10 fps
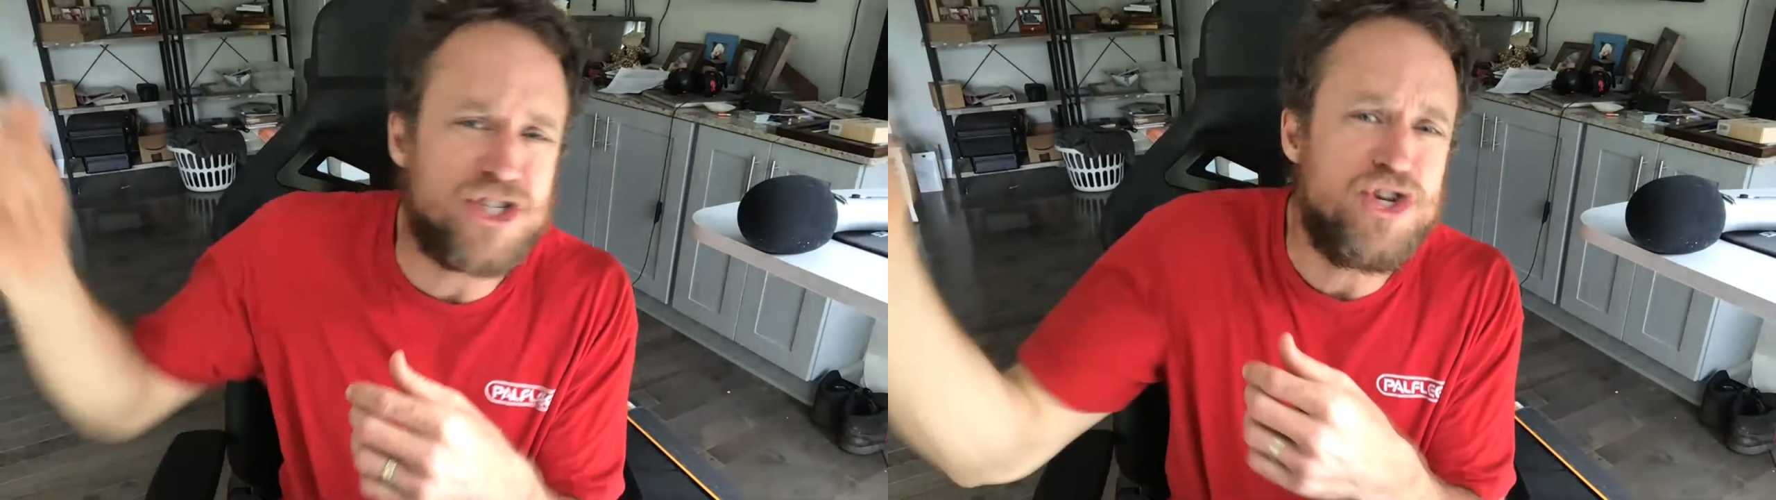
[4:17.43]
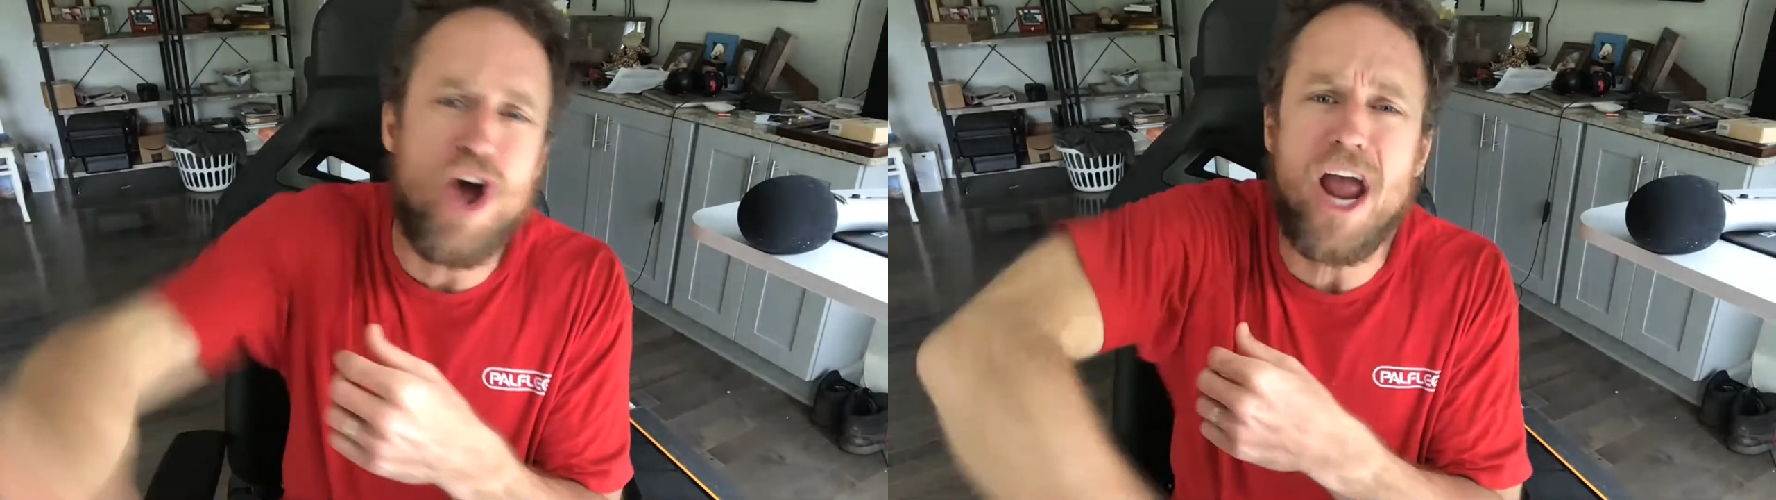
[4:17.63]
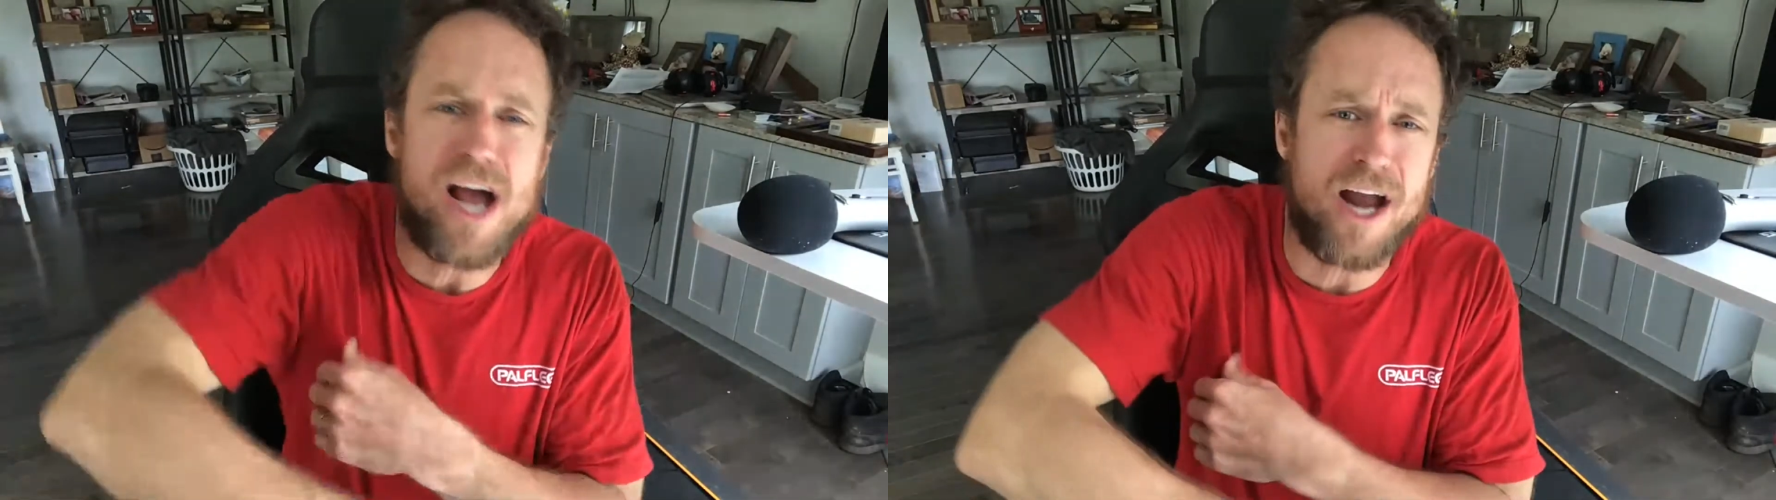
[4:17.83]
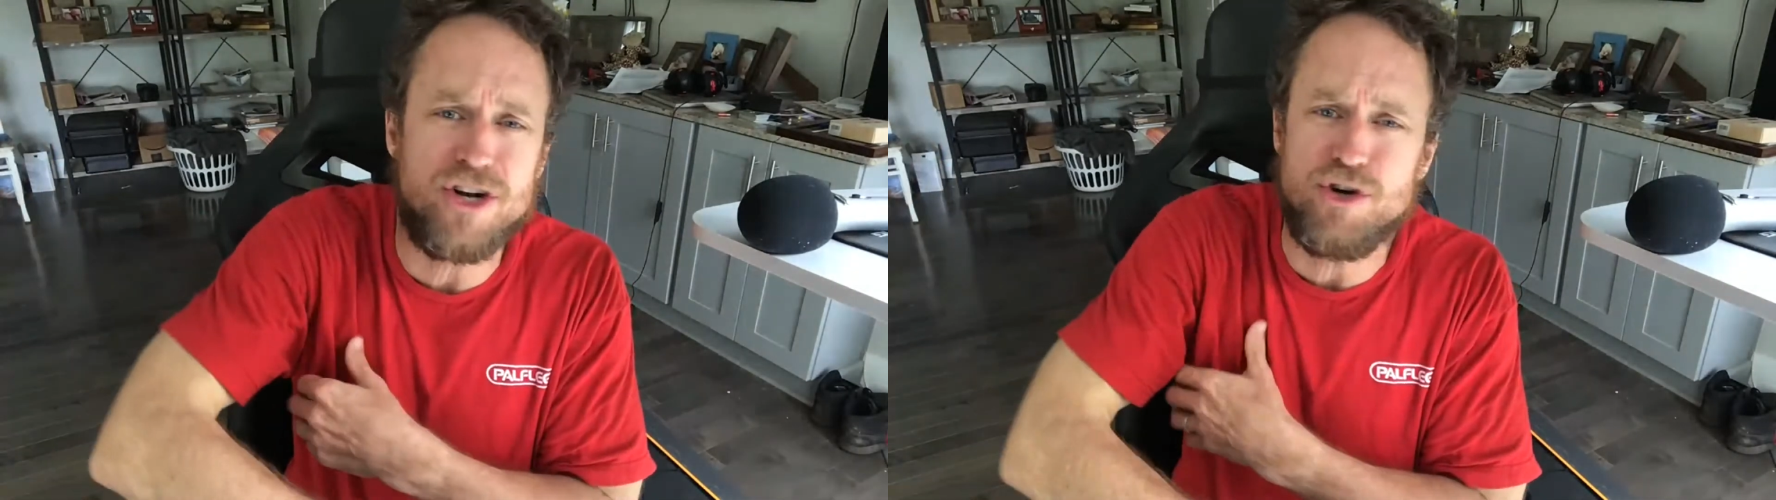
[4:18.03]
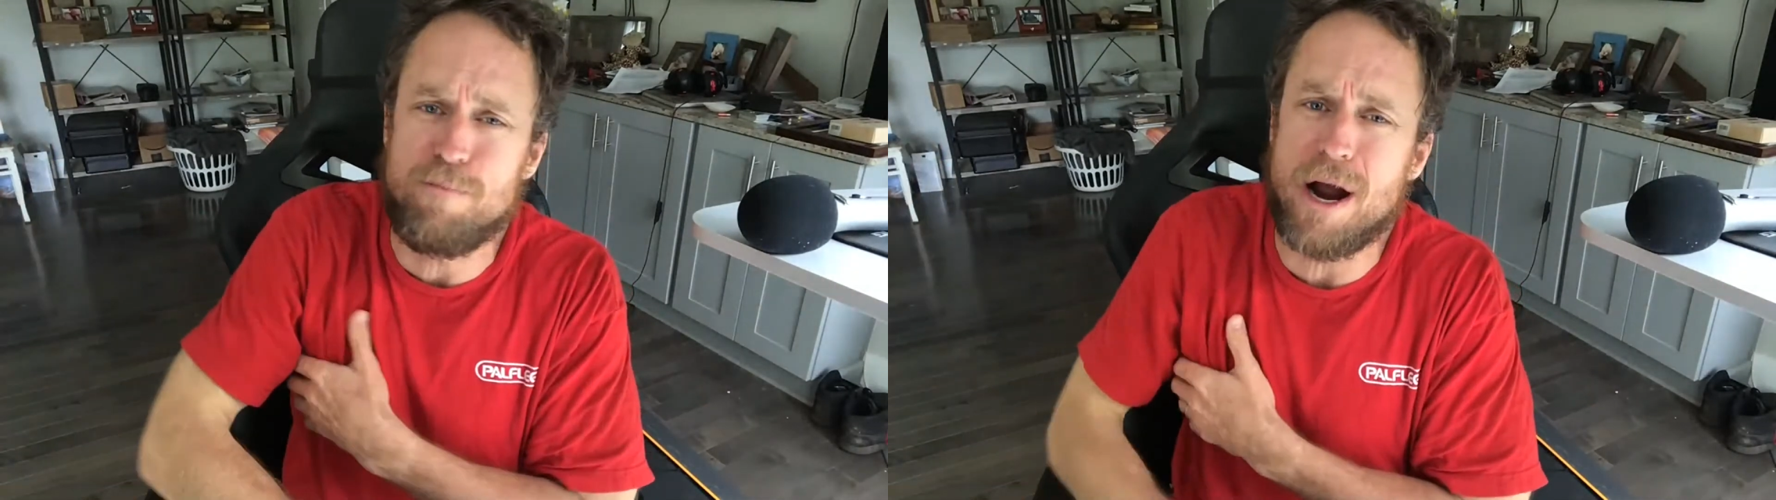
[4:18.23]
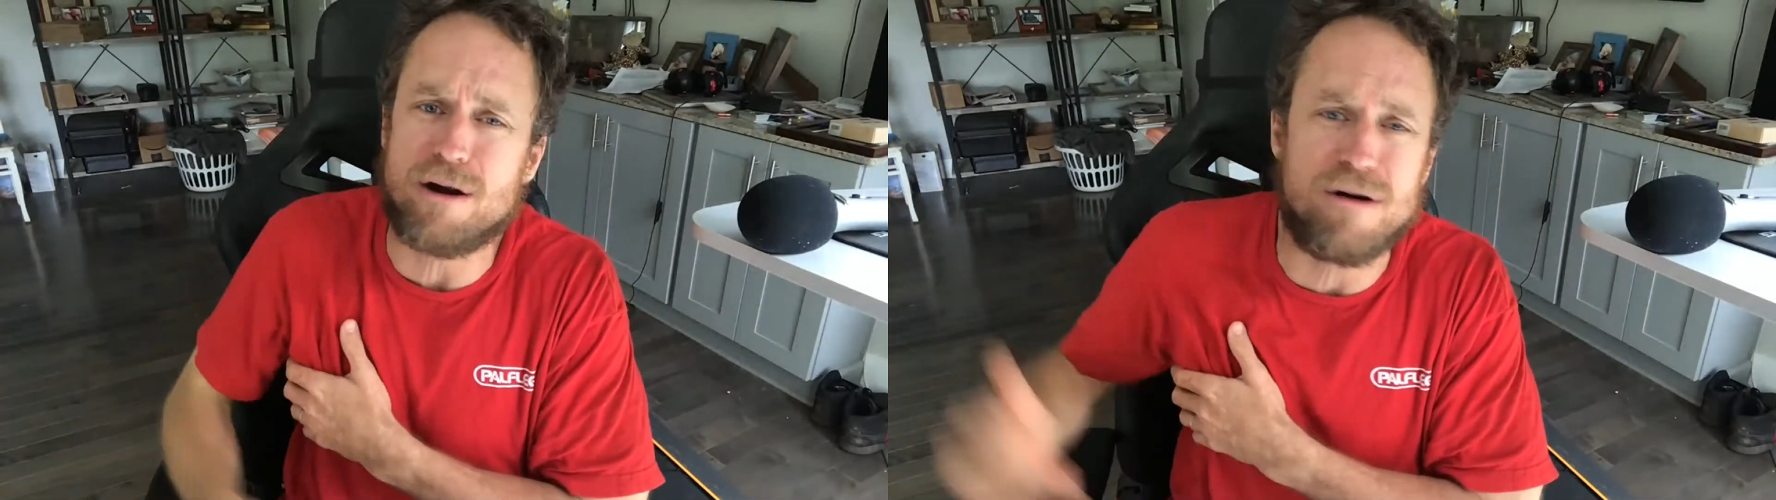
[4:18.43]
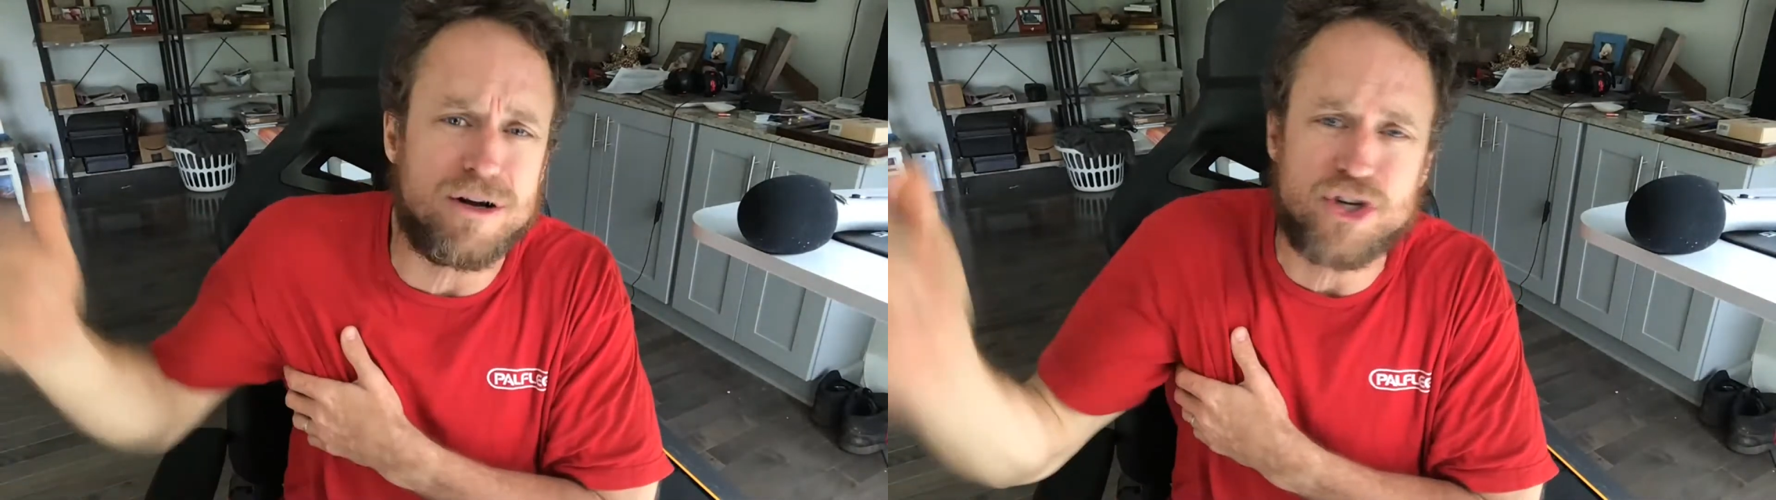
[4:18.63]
you ain't got to do bear crawls.